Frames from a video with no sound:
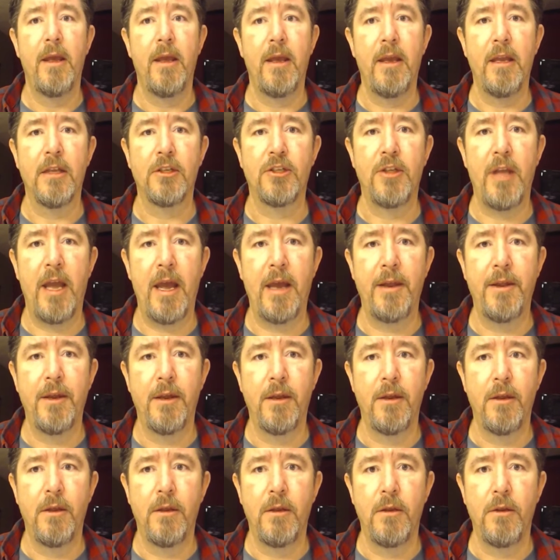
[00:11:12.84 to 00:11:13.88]
is
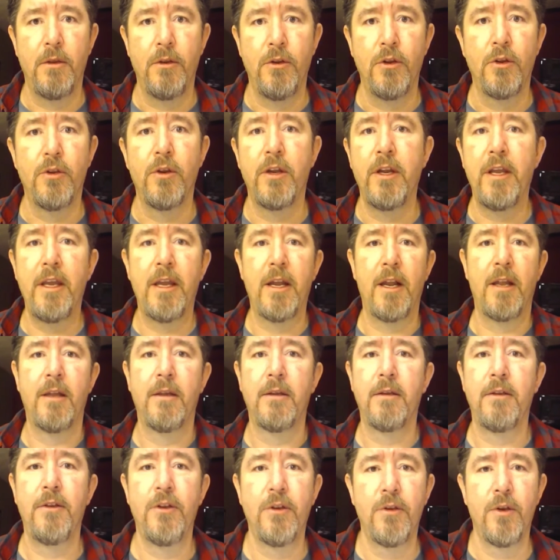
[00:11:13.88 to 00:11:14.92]
that you're going to get a
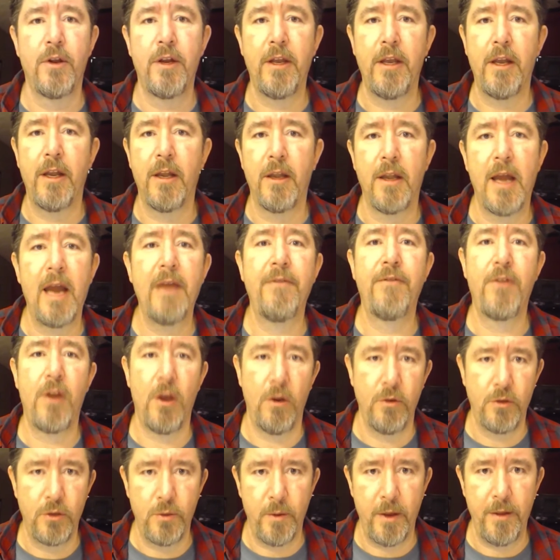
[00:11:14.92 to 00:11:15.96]
life
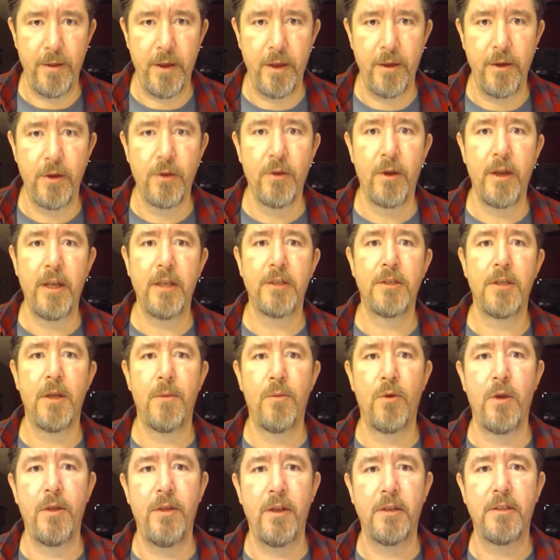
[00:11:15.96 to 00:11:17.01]
coach with you. You're going to get
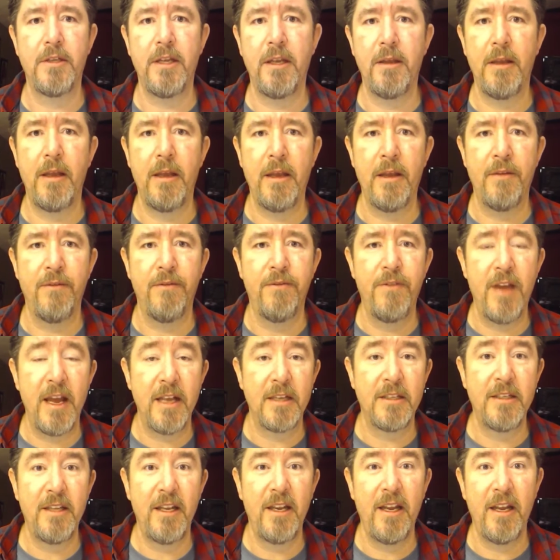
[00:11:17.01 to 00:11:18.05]
someone that's
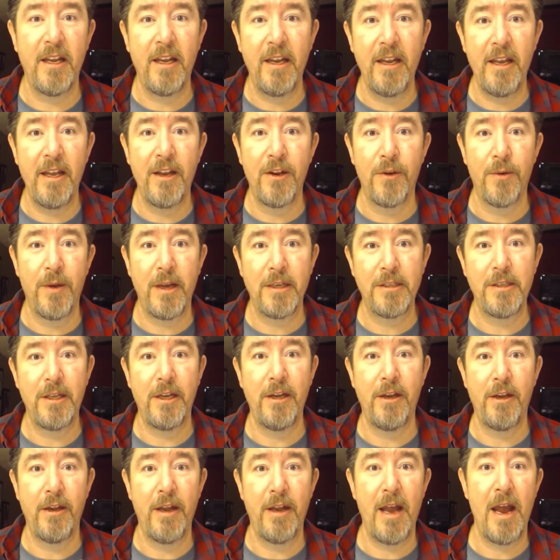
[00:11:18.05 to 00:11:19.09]
invested and
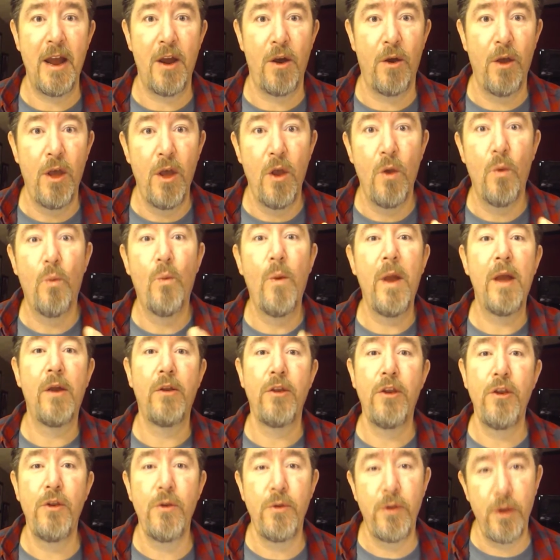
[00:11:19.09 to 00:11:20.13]
interested in how well
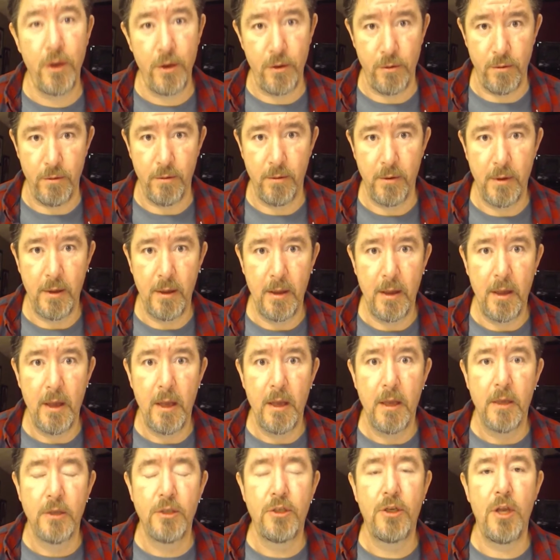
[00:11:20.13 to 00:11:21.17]
you do.
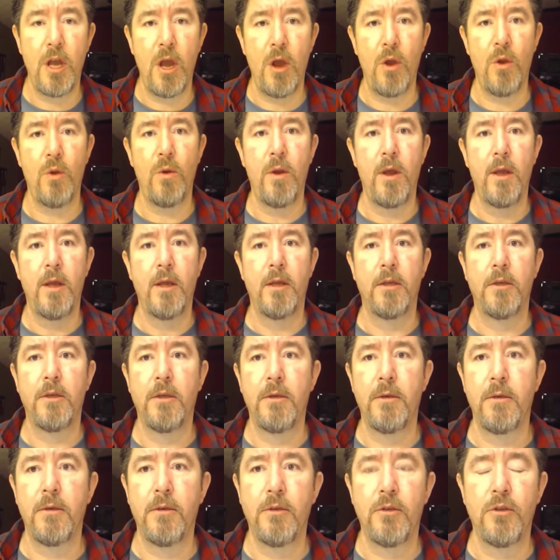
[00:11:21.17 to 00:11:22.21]
So
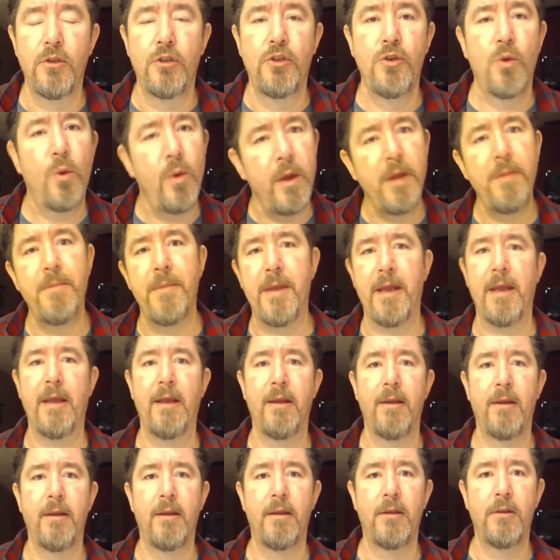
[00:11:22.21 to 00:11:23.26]
join
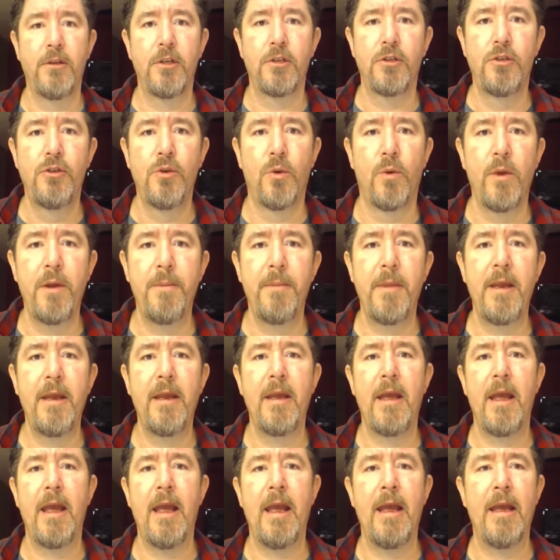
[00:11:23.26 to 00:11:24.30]
me. Just join
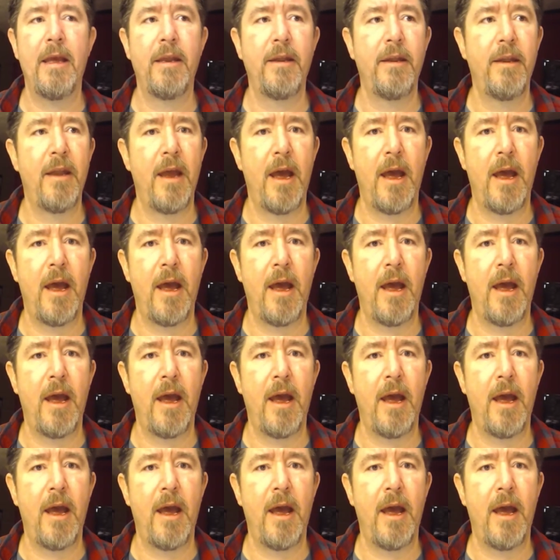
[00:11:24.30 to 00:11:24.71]
me and